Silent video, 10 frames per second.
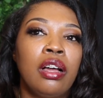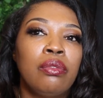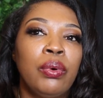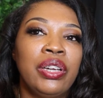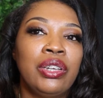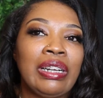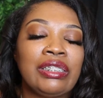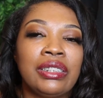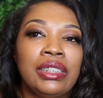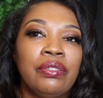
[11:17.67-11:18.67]
of what your
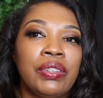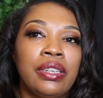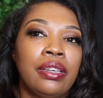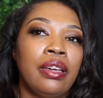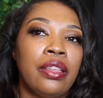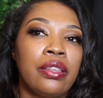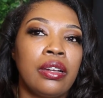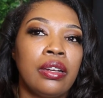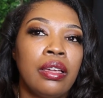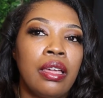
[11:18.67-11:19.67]
significant
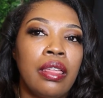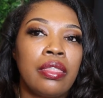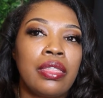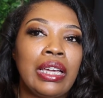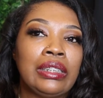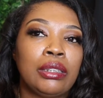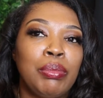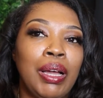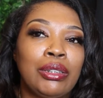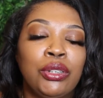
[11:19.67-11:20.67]
other thinks
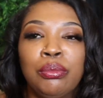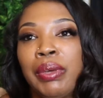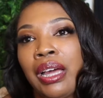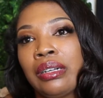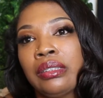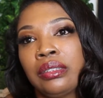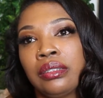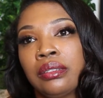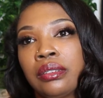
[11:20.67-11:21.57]
about you matters.